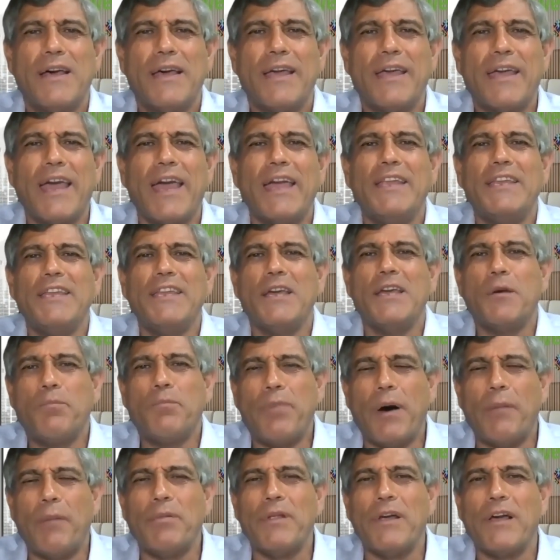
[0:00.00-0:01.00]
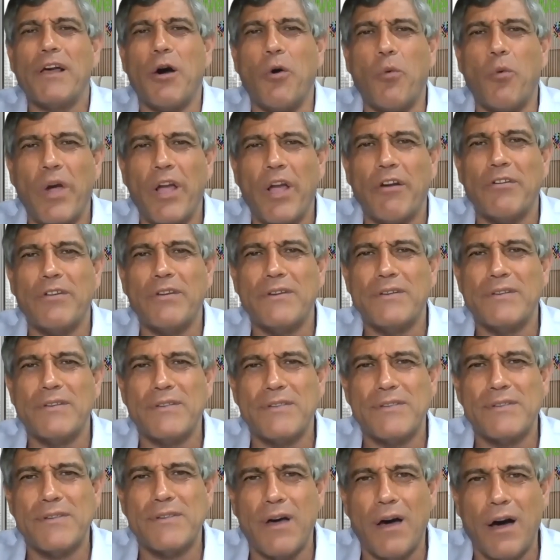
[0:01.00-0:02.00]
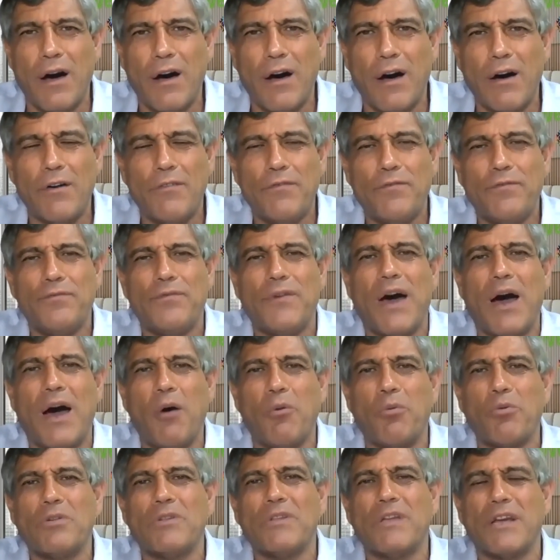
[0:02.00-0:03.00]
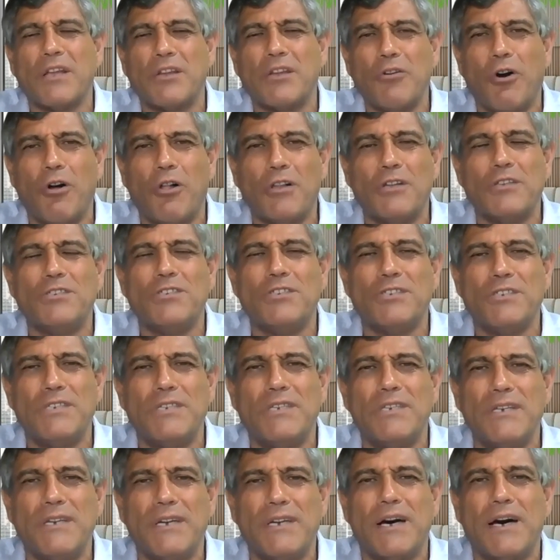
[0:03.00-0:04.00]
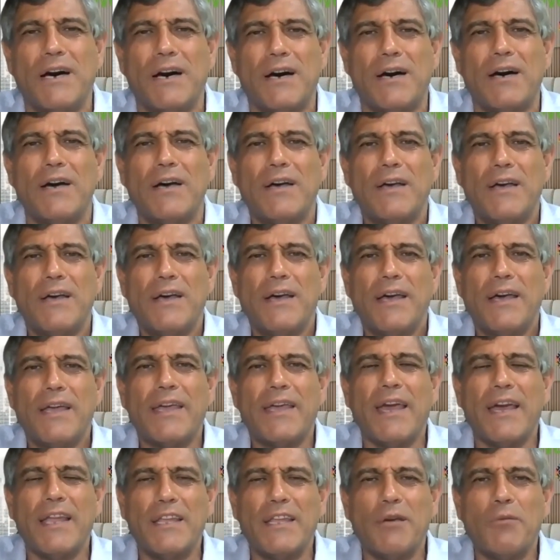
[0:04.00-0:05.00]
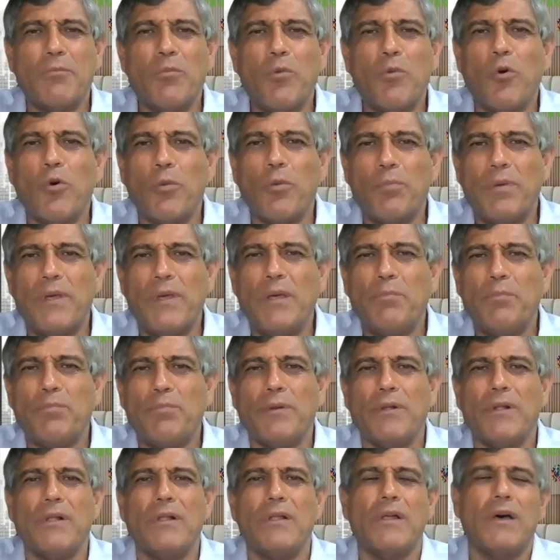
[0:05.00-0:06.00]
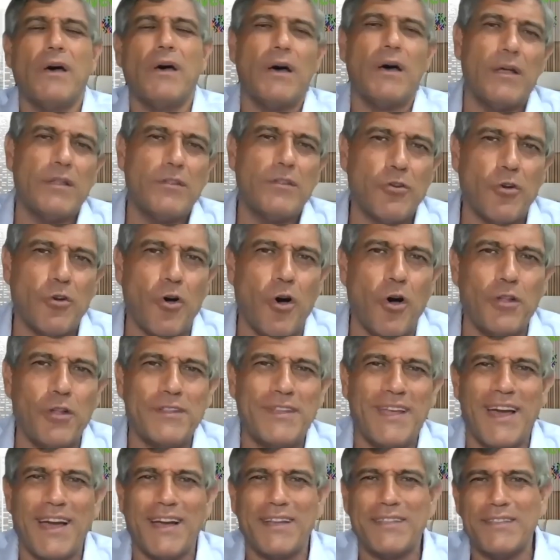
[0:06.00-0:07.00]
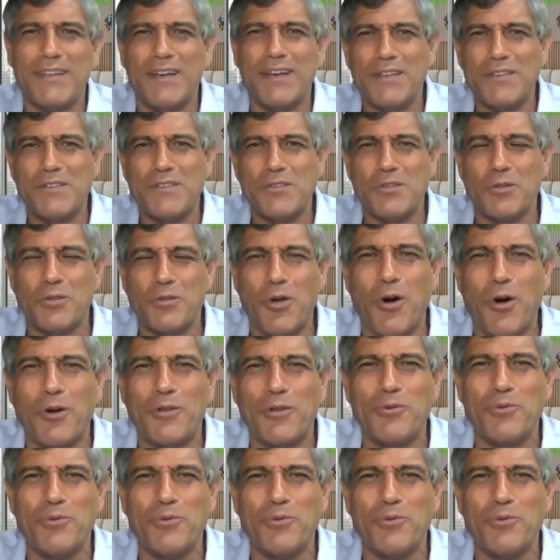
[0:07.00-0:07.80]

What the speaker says: gaining public awareness of our technology, getting more people to contact us, to talk